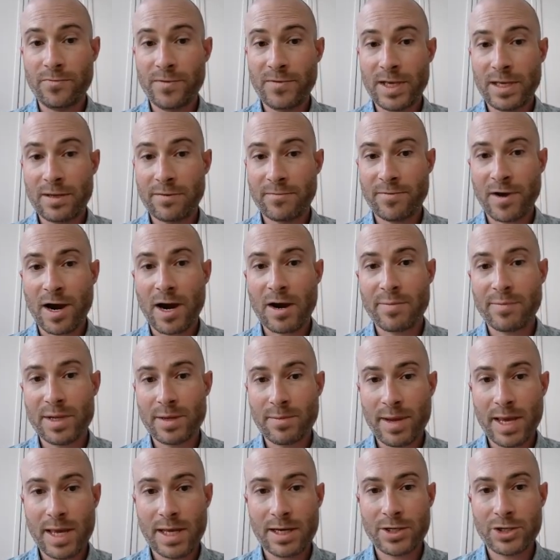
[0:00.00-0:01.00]

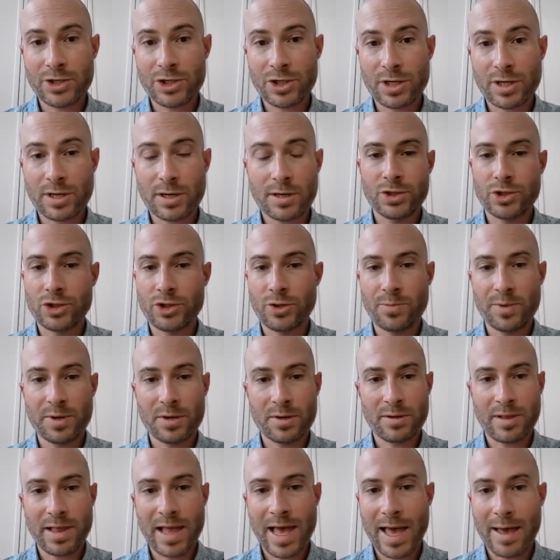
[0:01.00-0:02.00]
Environment Manager,
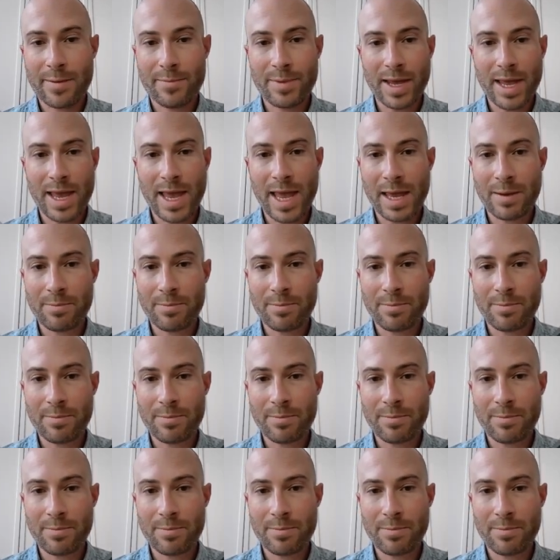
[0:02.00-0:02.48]
JupyterLab, and